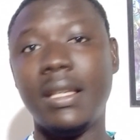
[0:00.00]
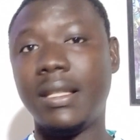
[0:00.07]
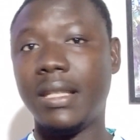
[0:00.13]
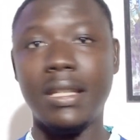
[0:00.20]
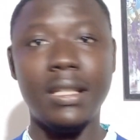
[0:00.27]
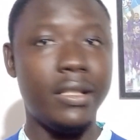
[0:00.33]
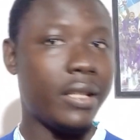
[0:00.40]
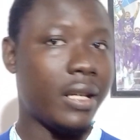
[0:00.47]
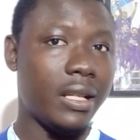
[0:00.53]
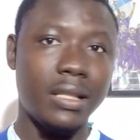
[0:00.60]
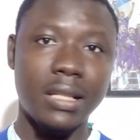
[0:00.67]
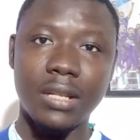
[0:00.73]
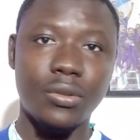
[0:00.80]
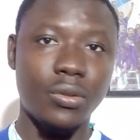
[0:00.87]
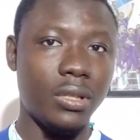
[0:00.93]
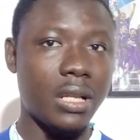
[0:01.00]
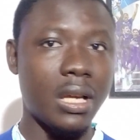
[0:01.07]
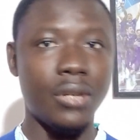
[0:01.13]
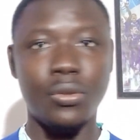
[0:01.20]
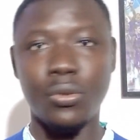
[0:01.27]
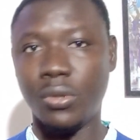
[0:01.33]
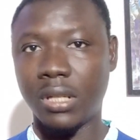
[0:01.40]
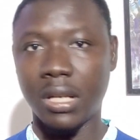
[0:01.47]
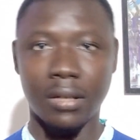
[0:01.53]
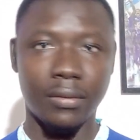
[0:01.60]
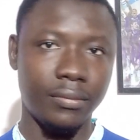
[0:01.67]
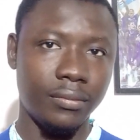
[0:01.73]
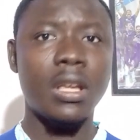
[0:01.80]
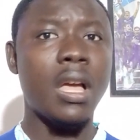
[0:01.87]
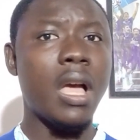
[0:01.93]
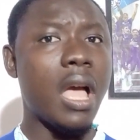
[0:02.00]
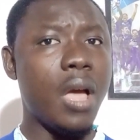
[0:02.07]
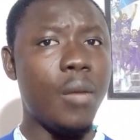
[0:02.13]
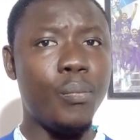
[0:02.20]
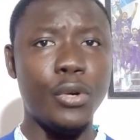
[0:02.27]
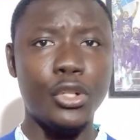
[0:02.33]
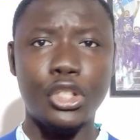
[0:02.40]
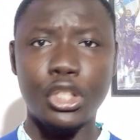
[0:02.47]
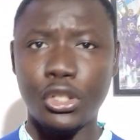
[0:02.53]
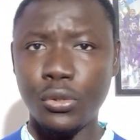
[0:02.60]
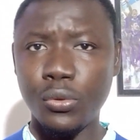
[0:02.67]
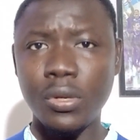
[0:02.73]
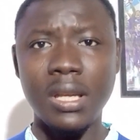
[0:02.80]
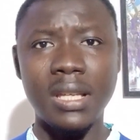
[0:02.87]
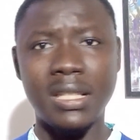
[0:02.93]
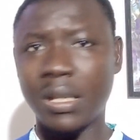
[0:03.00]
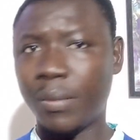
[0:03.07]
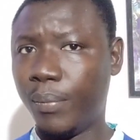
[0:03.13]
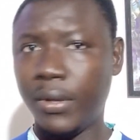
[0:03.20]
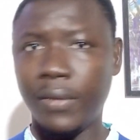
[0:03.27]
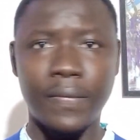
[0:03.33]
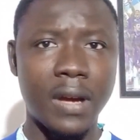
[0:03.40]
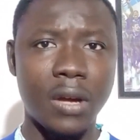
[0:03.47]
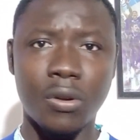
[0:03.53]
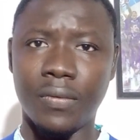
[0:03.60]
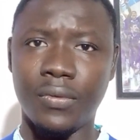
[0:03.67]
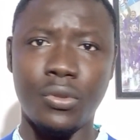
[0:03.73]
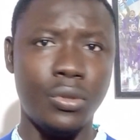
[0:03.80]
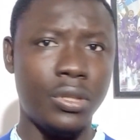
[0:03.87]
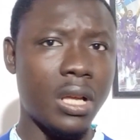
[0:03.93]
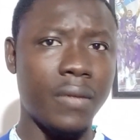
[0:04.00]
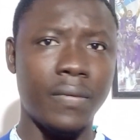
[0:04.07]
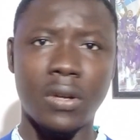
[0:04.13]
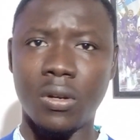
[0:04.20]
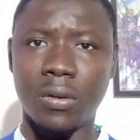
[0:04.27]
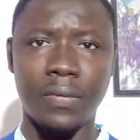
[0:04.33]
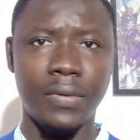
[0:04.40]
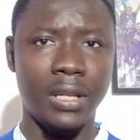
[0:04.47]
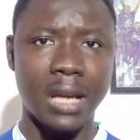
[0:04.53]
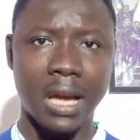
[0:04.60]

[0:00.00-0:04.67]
is interested to sign Dusan. And Pochettino is a big fan of Dusan Vlahovic,